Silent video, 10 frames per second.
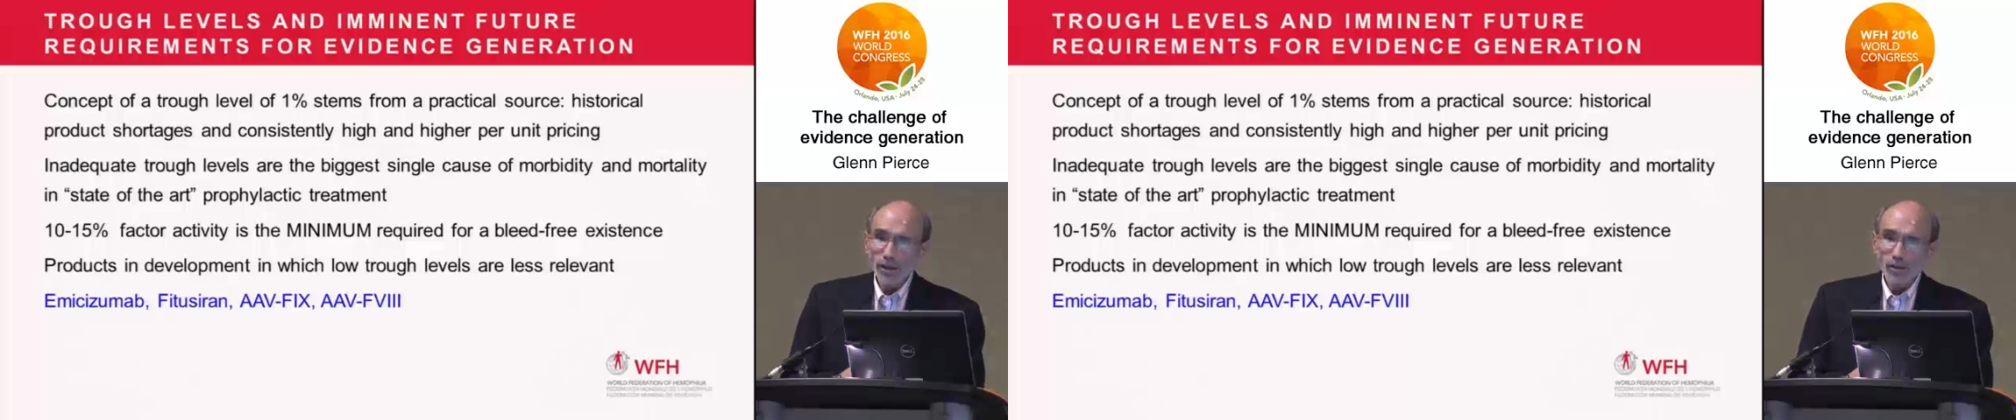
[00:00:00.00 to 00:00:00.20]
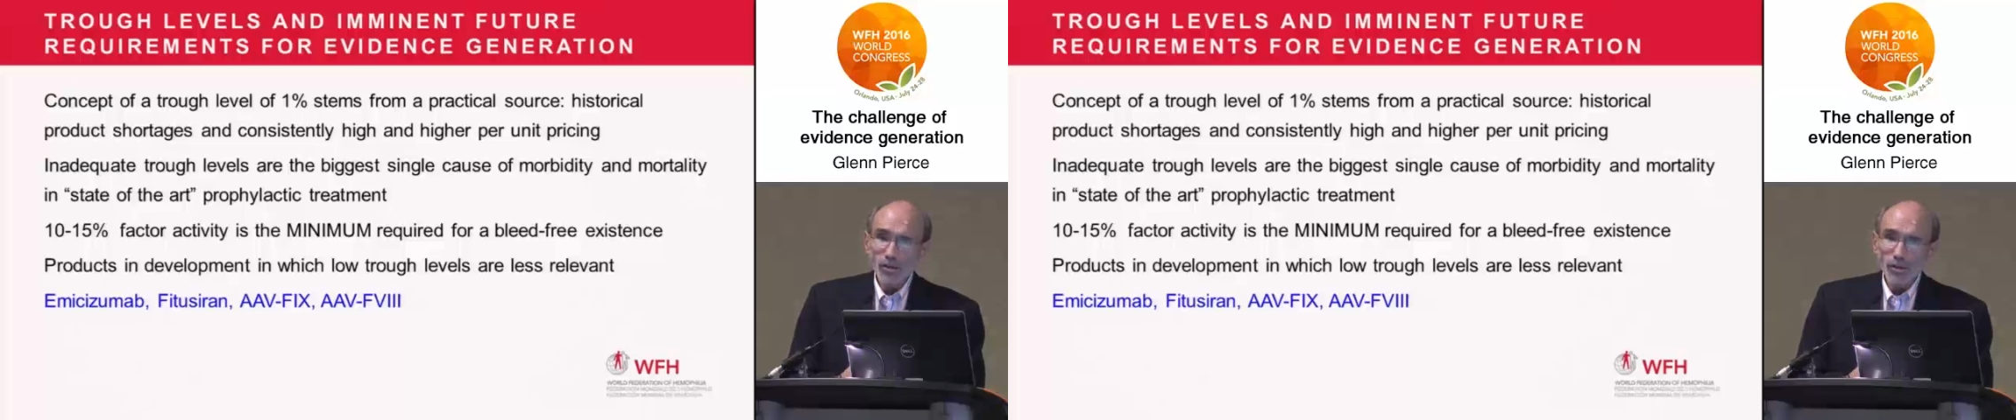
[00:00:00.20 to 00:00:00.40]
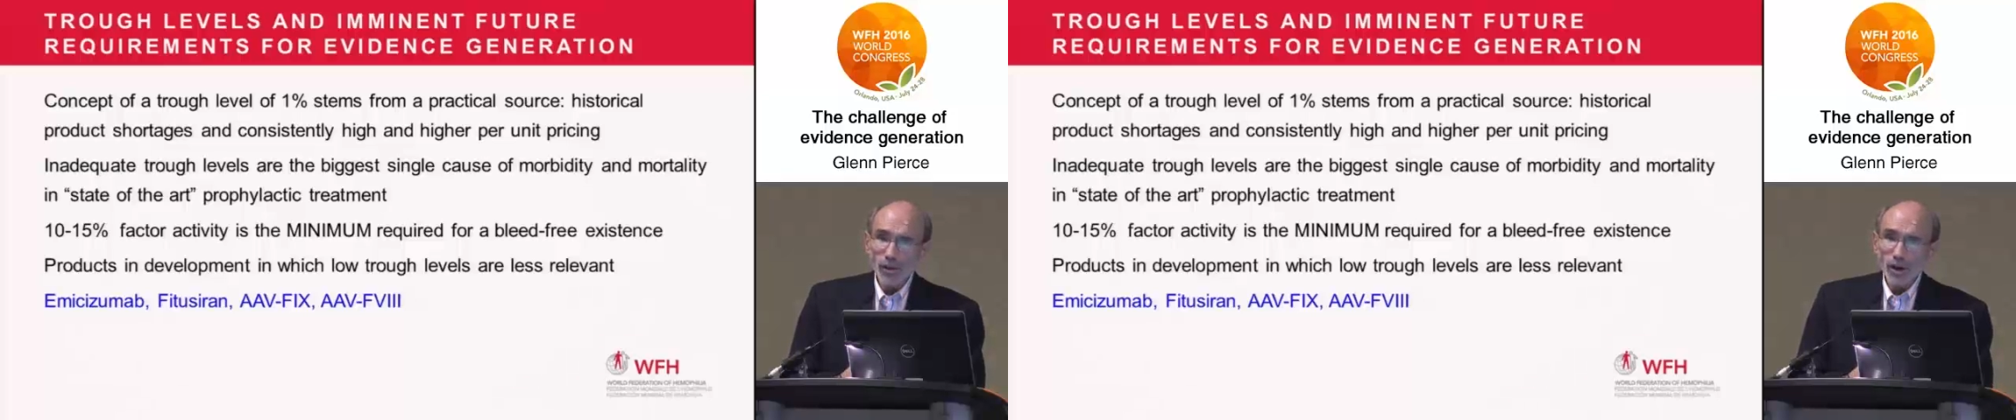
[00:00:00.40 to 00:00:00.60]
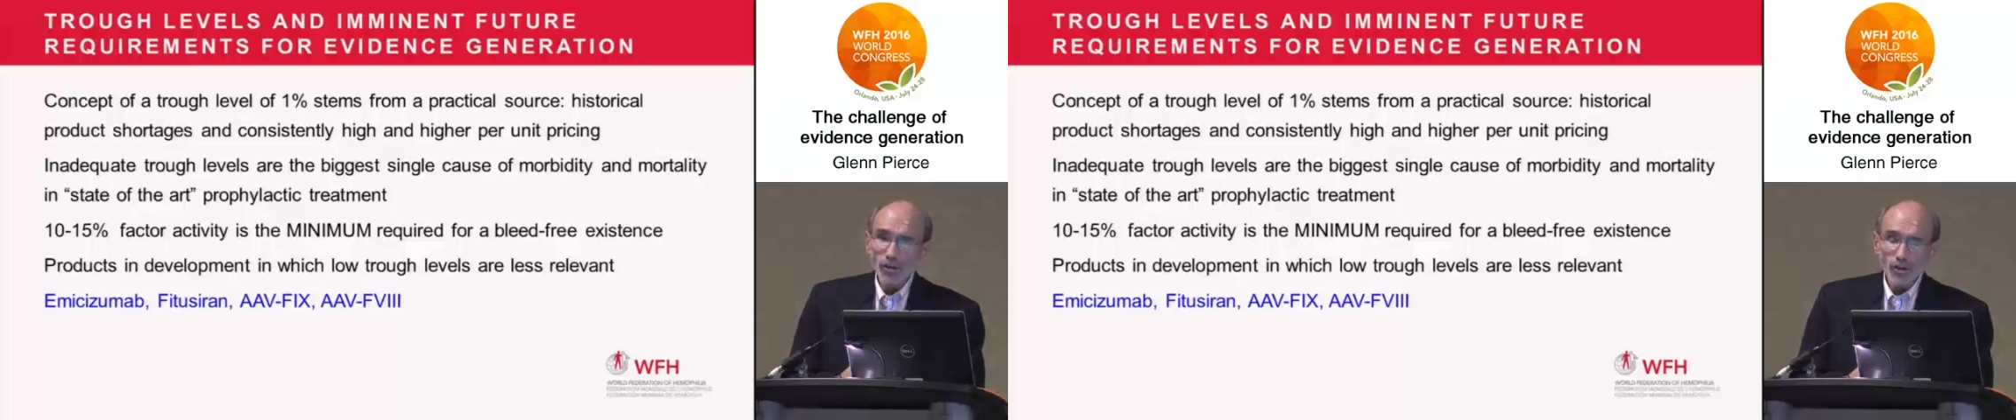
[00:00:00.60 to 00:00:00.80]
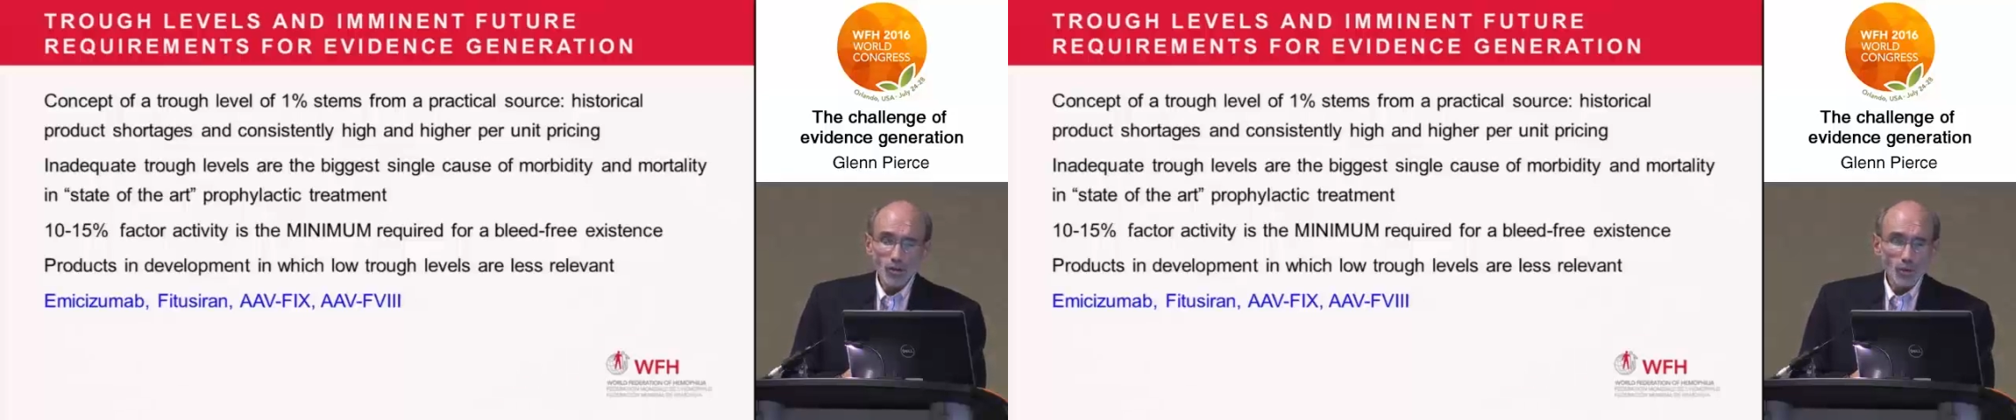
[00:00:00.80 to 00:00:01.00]
in
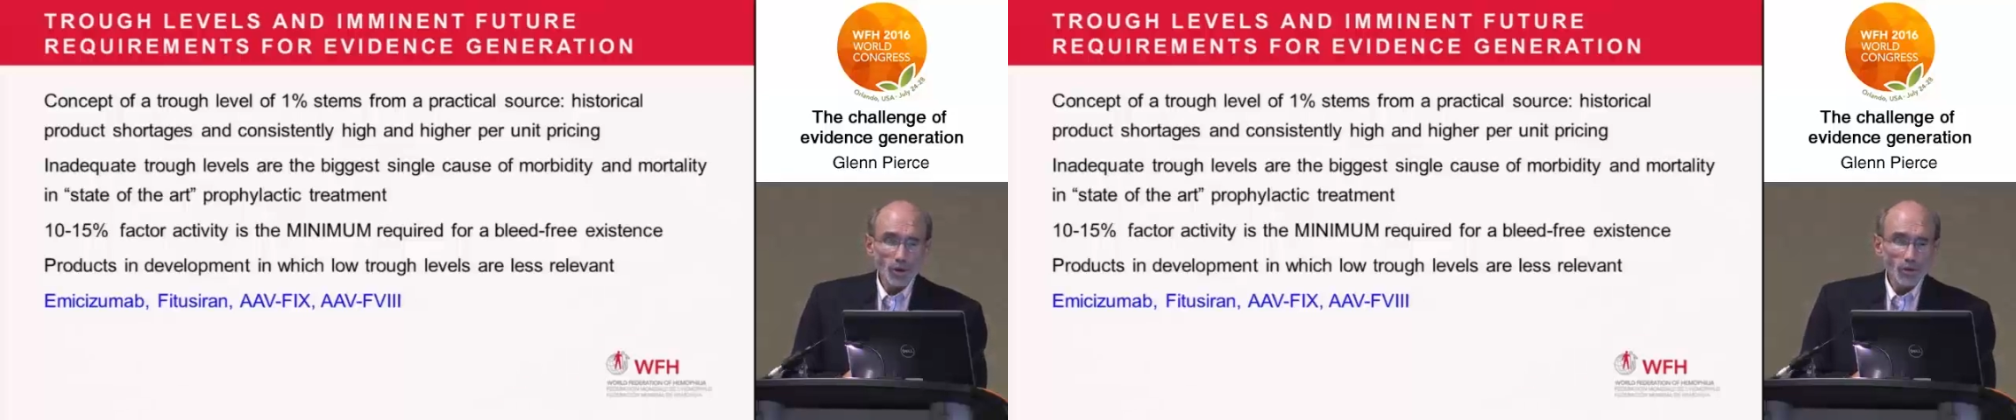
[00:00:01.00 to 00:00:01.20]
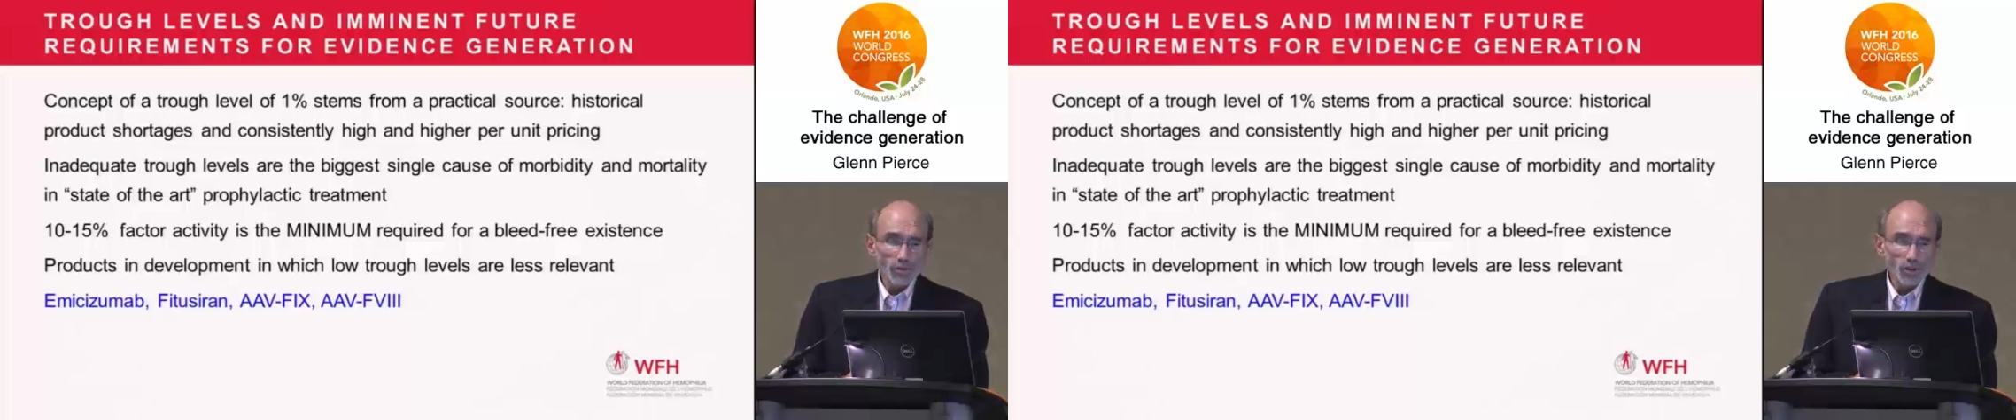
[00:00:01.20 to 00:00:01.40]
2012,